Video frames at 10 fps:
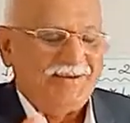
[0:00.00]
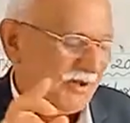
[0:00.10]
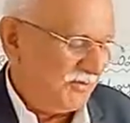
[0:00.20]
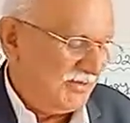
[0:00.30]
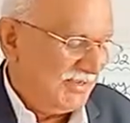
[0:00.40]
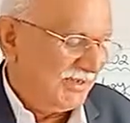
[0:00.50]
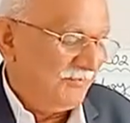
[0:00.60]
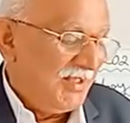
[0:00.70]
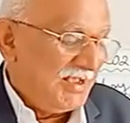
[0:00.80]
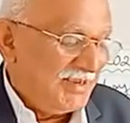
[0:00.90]
Now here,
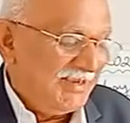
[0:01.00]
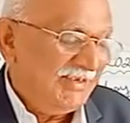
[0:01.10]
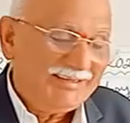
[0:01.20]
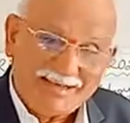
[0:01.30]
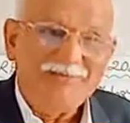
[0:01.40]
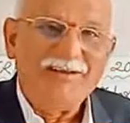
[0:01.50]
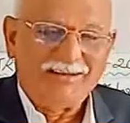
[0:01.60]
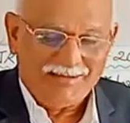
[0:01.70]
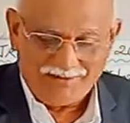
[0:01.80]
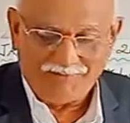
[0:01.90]
heat
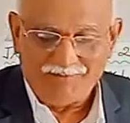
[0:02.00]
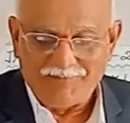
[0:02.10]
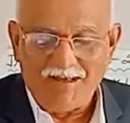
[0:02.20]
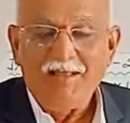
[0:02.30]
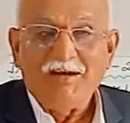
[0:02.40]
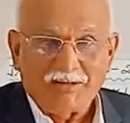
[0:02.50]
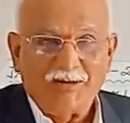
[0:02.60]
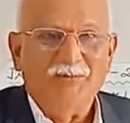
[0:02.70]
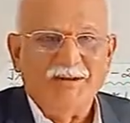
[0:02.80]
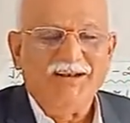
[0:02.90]
convection from the
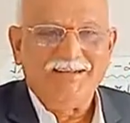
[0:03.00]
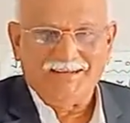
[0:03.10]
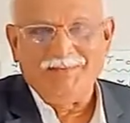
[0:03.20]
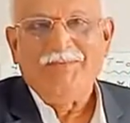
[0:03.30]
turbulent